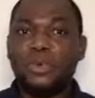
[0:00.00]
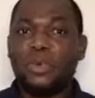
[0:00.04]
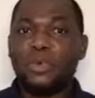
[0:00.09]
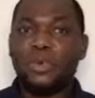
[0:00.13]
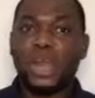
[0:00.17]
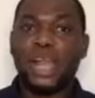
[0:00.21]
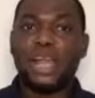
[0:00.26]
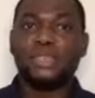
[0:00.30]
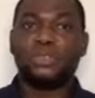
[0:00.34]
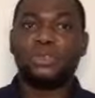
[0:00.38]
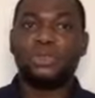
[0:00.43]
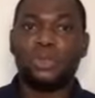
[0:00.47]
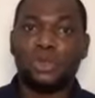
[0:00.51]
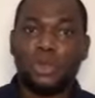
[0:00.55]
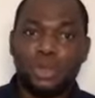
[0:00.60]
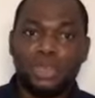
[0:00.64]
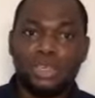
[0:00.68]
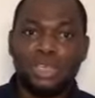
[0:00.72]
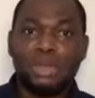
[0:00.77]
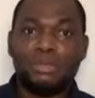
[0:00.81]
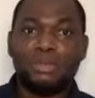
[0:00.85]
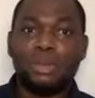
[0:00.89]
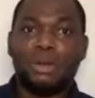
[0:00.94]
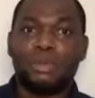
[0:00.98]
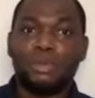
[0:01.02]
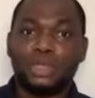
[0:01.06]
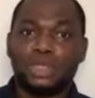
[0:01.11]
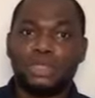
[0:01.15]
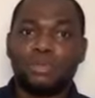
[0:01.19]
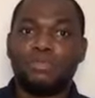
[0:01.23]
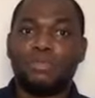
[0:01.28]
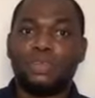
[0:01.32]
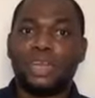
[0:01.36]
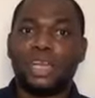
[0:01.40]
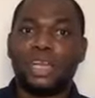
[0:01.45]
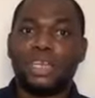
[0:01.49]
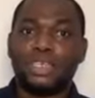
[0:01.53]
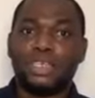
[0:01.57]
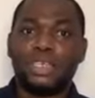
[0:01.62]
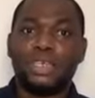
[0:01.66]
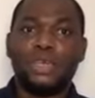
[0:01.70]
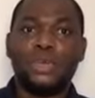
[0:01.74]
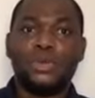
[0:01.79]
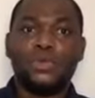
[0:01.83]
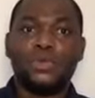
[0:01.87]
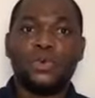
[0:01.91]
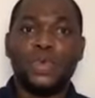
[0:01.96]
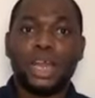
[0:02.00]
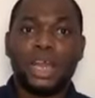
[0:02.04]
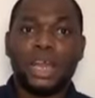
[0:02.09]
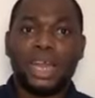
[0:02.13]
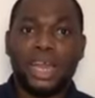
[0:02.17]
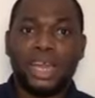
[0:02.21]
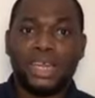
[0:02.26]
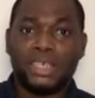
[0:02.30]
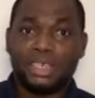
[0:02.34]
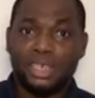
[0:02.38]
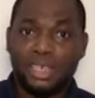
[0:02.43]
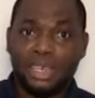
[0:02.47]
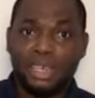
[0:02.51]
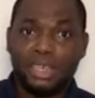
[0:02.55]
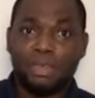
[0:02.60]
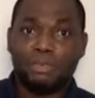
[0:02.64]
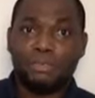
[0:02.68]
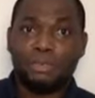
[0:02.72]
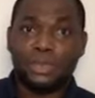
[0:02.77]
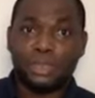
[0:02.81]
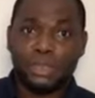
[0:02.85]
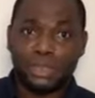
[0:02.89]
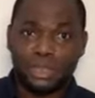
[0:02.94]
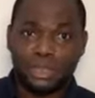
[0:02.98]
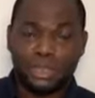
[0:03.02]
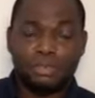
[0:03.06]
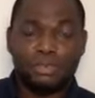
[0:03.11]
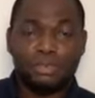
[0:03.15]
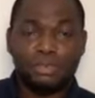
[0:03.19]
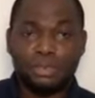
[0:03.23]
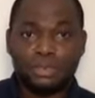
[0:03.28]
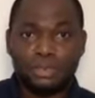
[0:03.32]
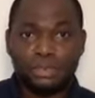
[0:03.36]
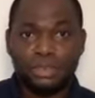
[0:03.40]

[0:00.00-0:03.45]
right to condemn Hausa Fulani who are carrying AK-47.